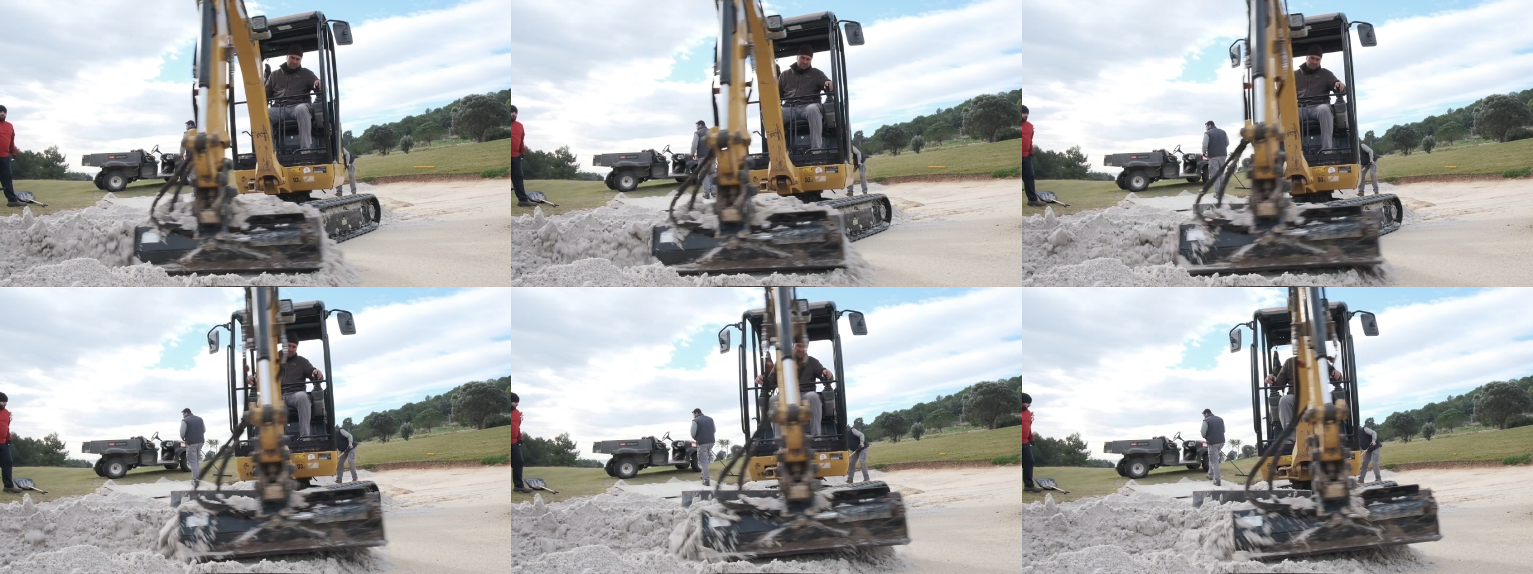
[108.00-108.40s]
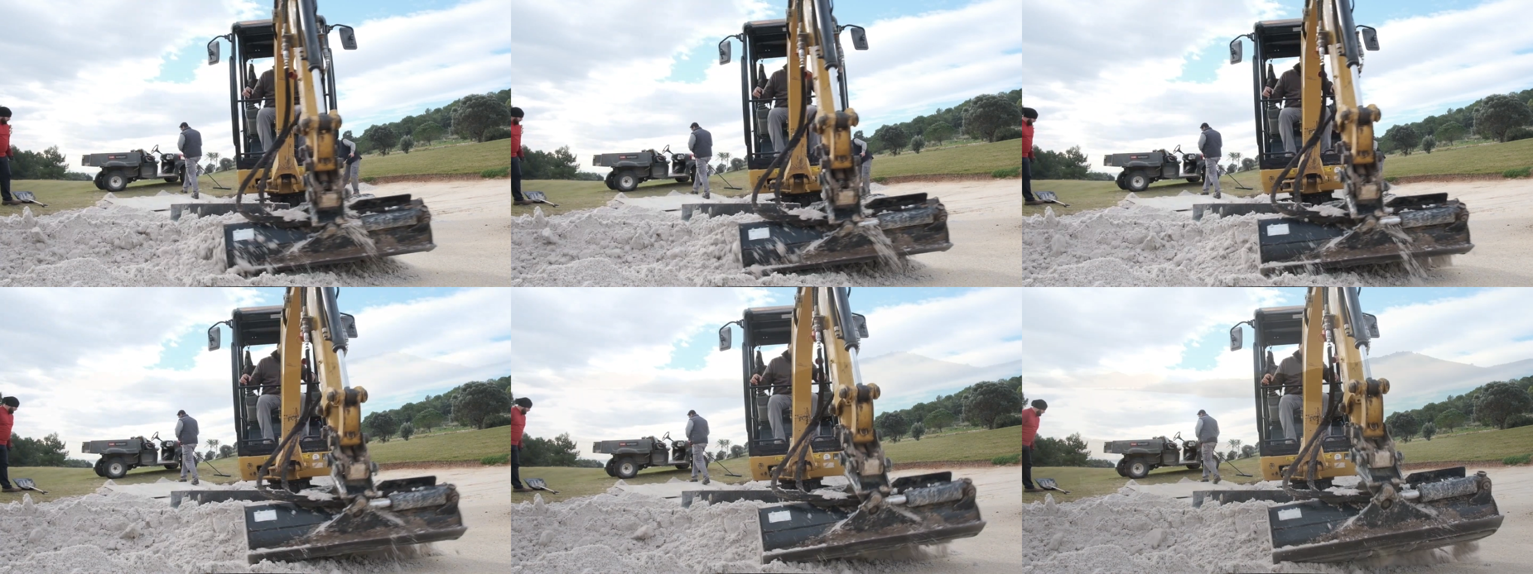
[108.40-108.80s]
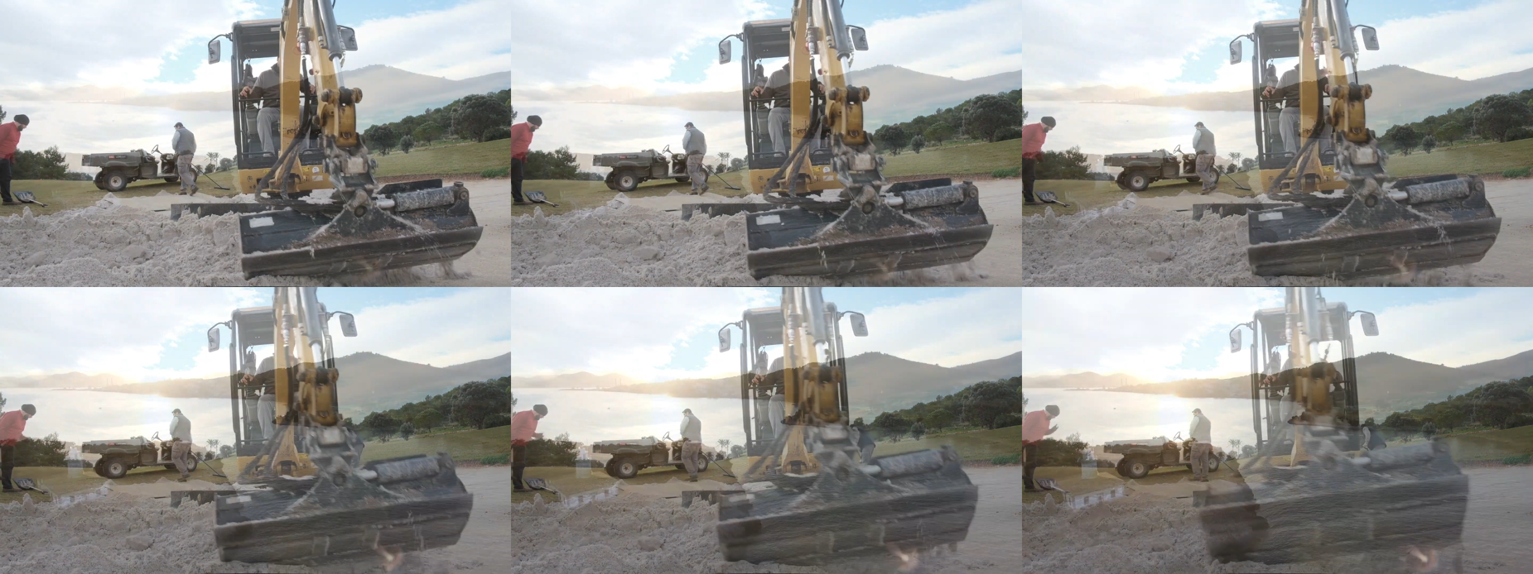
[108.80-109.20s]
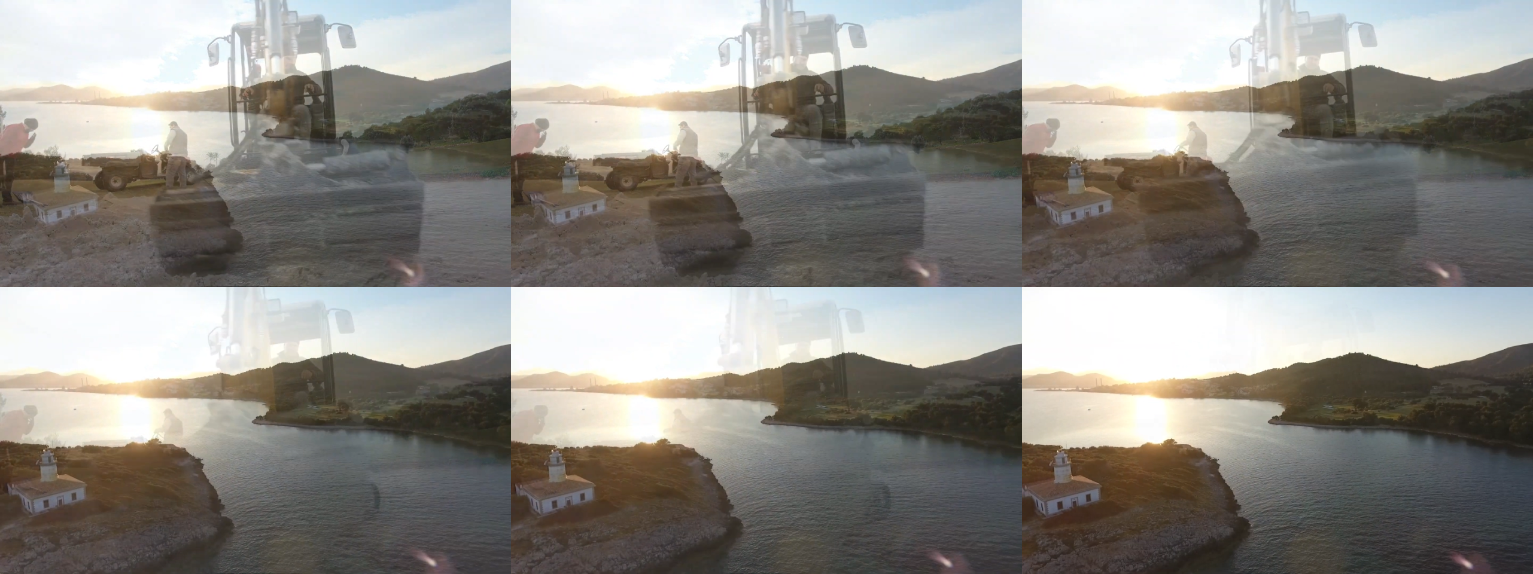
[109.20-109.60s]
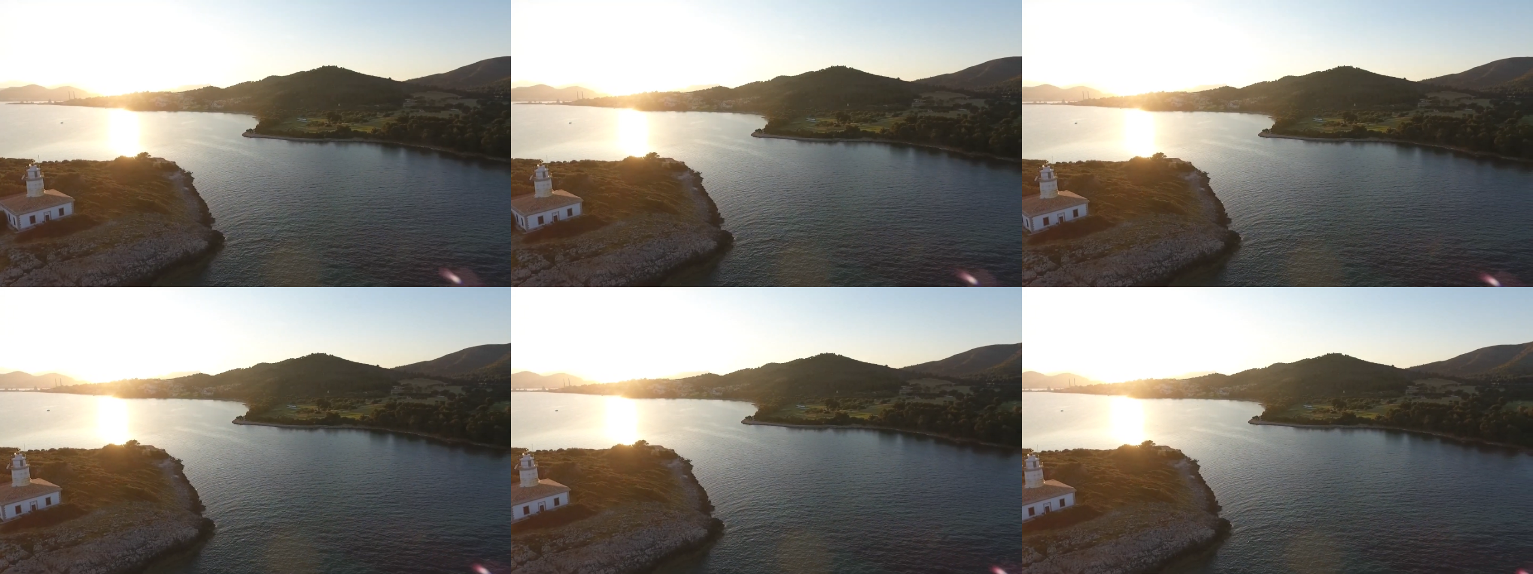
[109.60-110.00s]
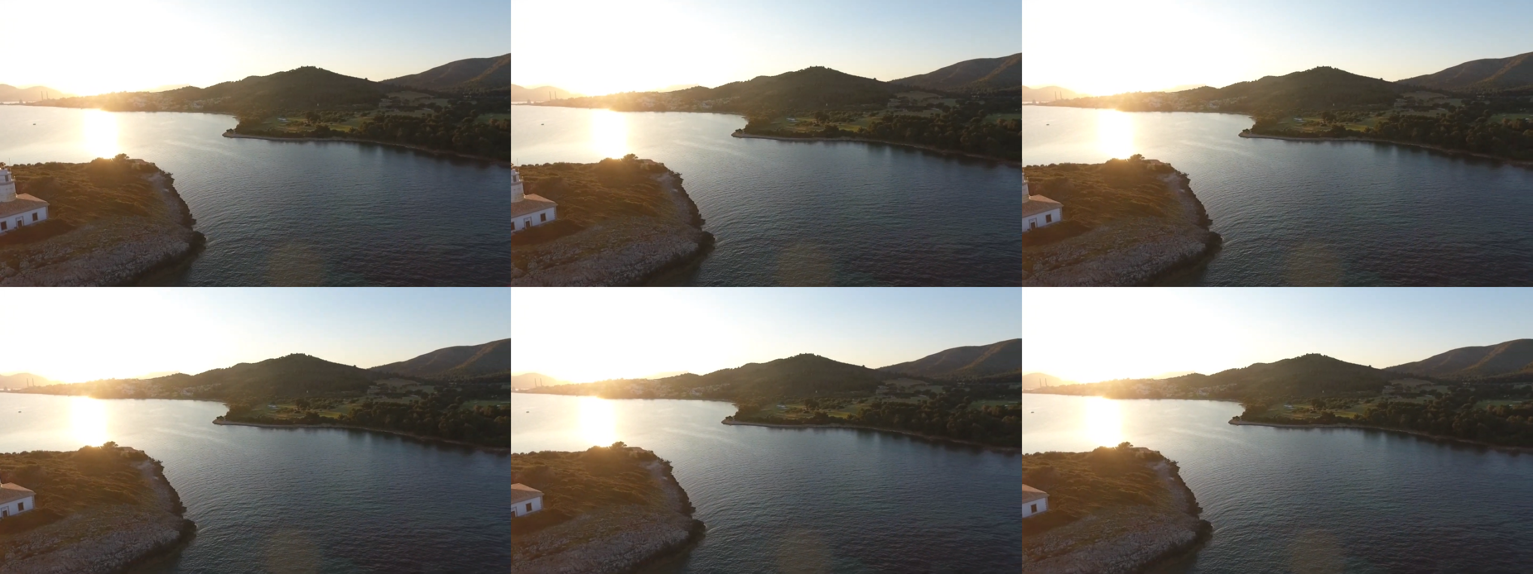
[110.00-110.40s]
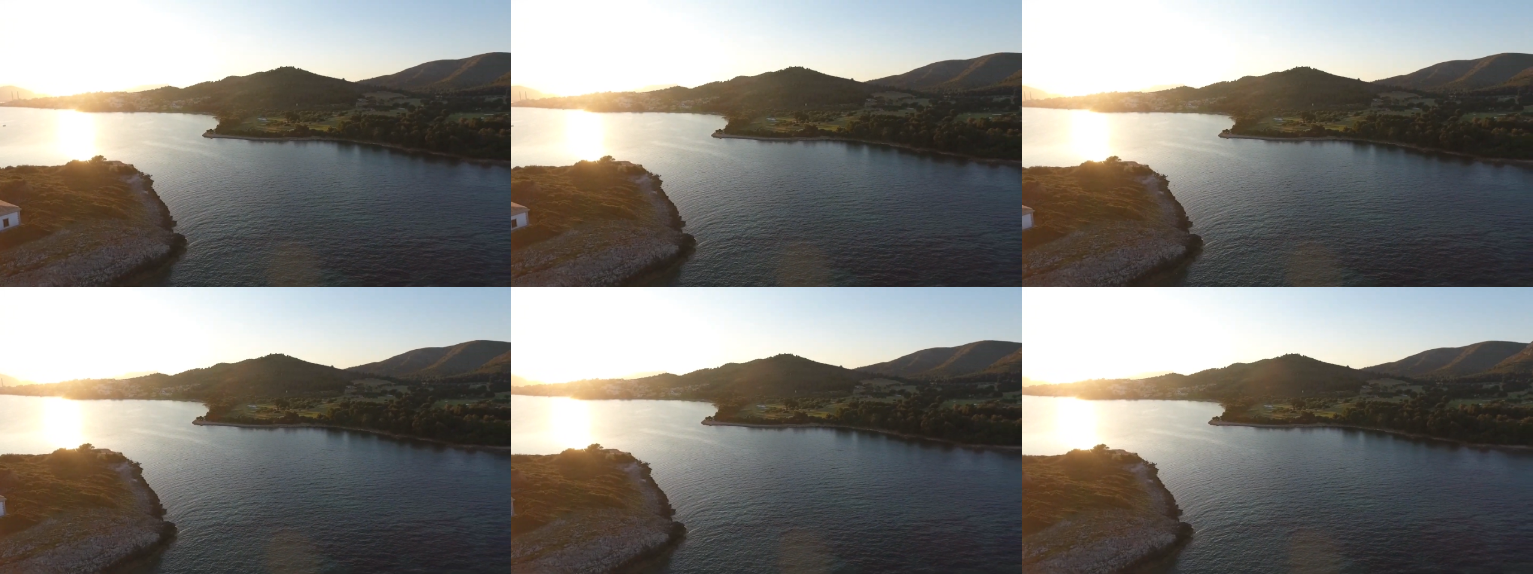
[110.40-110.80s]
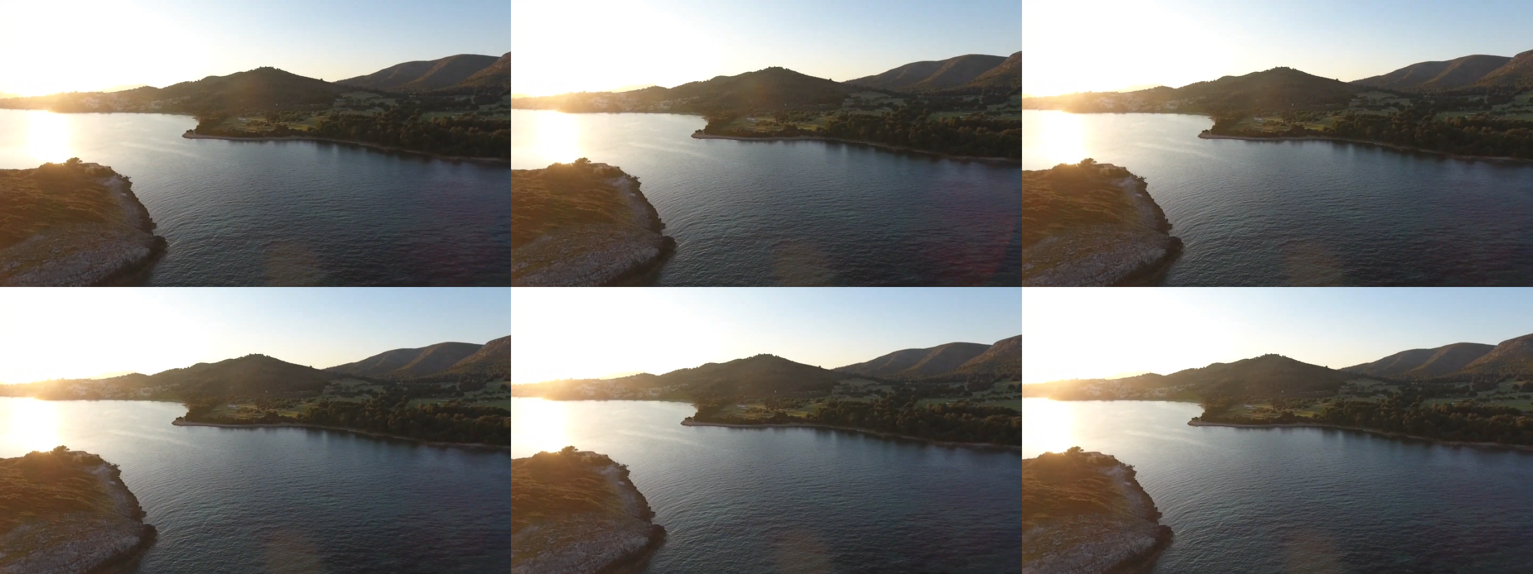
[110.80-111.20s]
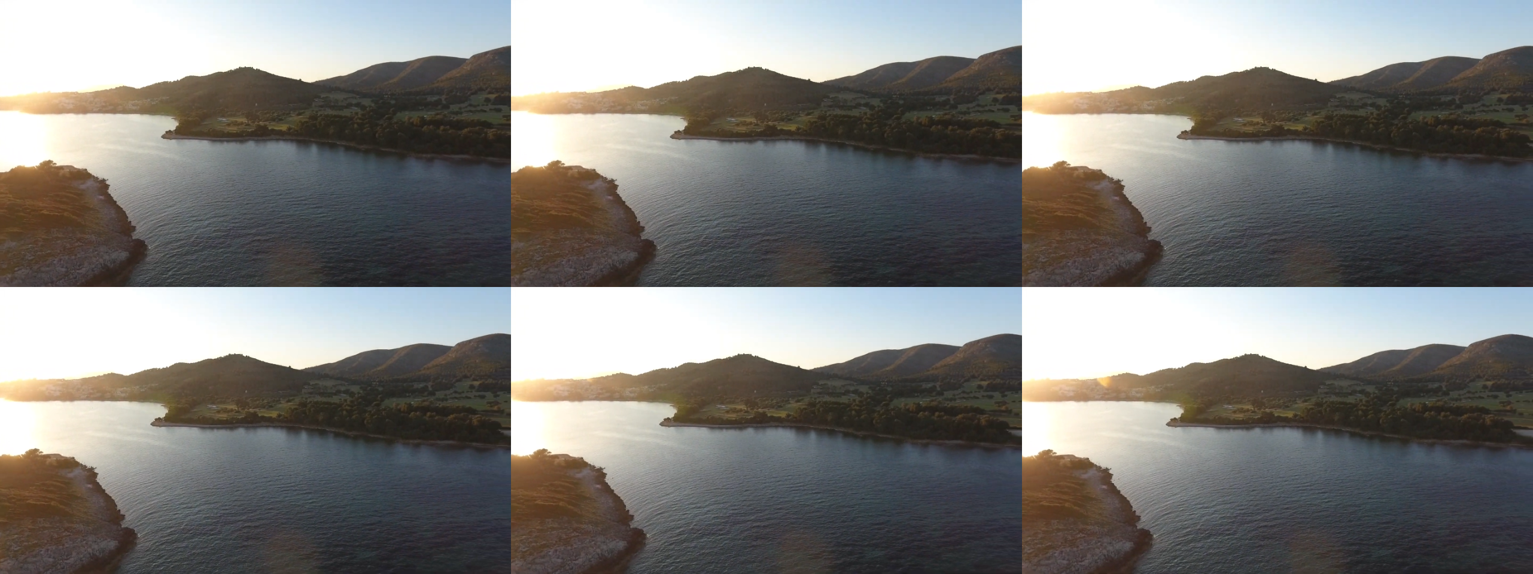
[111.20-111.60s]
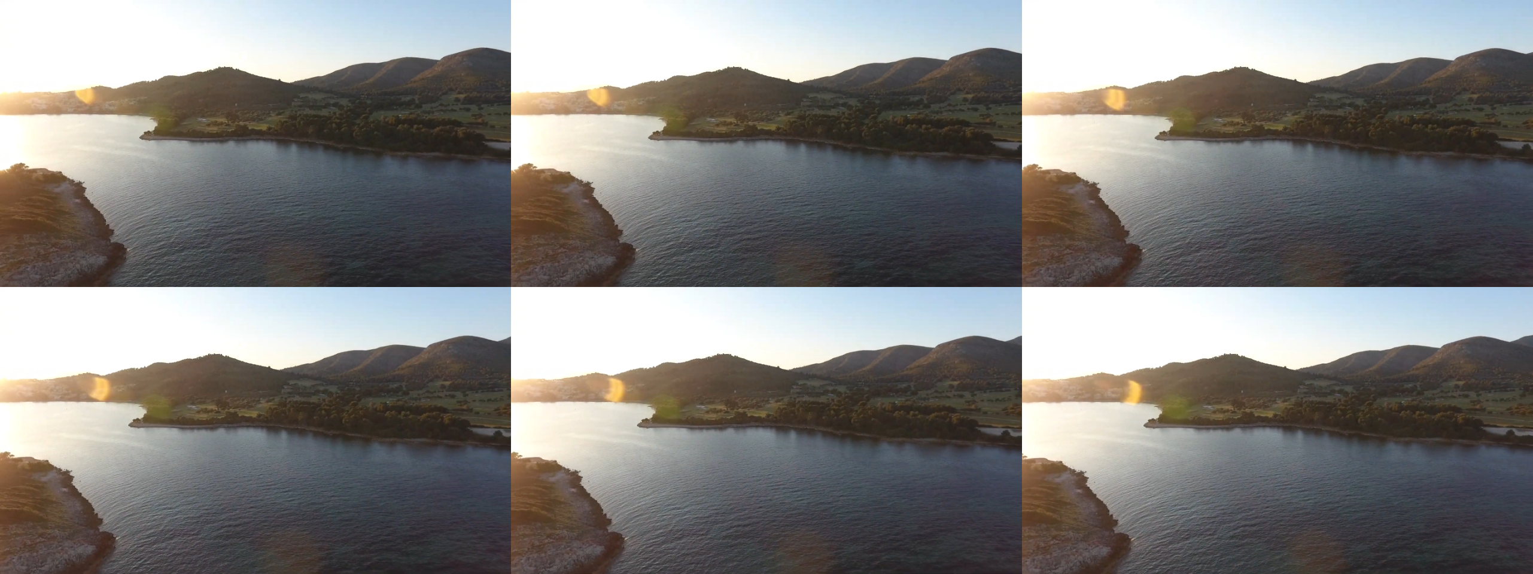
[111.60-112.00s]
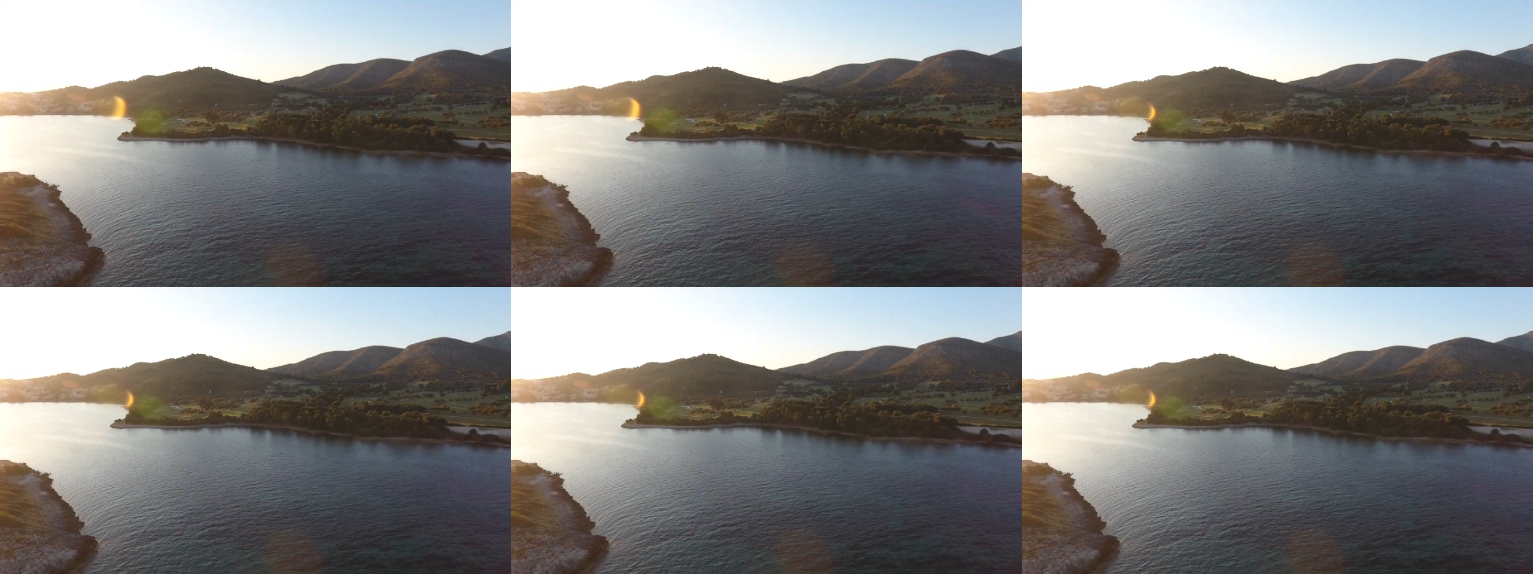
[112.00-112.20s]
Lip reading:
Nobody's mouth can be seen.